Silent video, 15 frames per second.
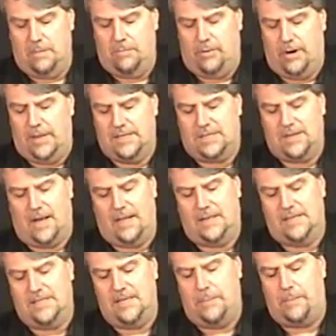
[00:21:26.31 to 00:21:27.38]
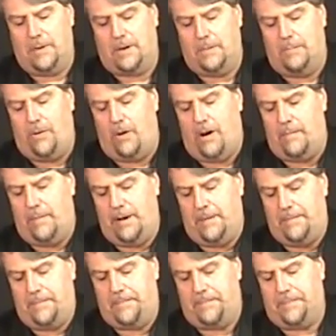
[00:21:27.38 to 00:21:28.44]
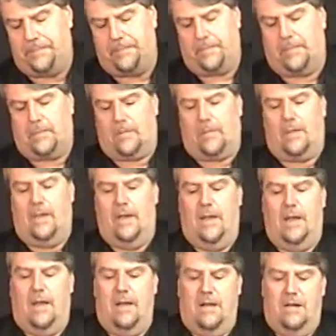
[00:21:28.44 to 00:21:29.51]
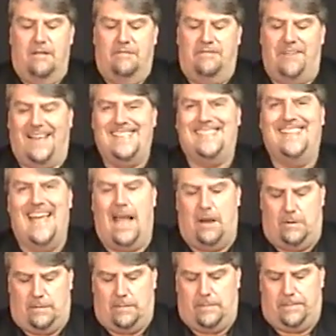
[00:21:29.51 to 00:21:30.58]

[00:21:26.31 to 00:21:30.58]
put inside the zipper compartment face down,